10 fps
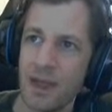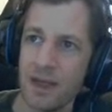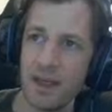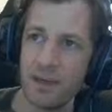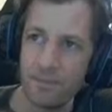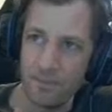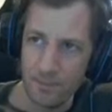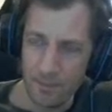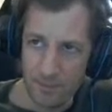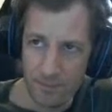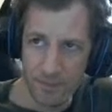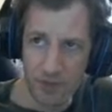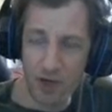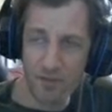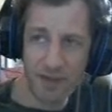Yep,
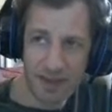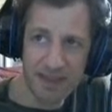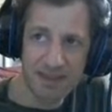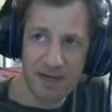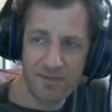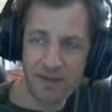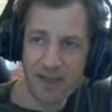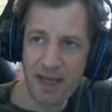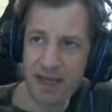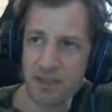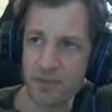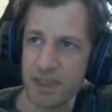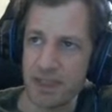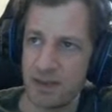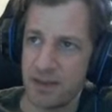Nova definitely has a
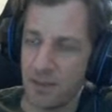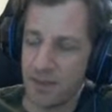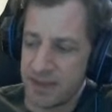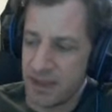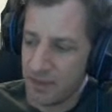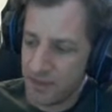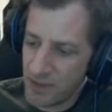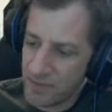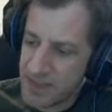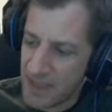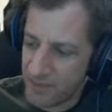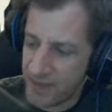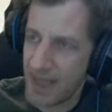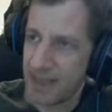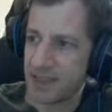reason. Nova definitely
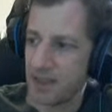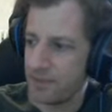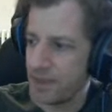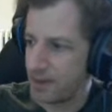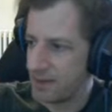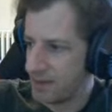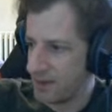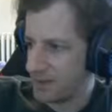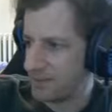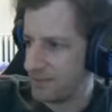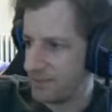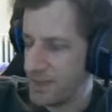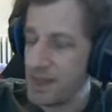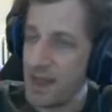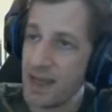has something.
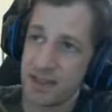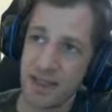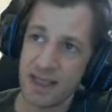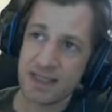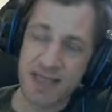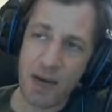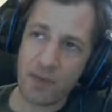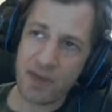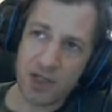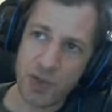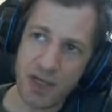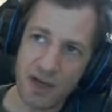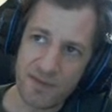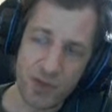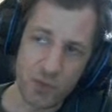It's not without
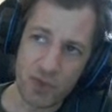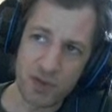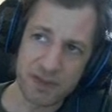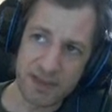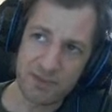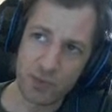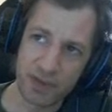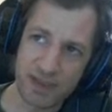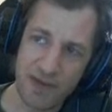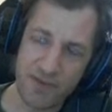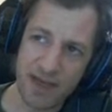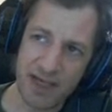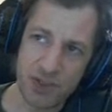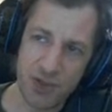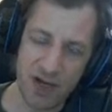trade-offs. It really, really definitely
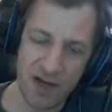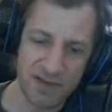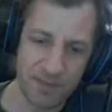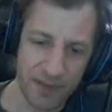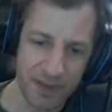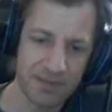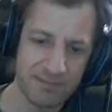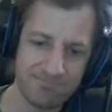has trade-offs, but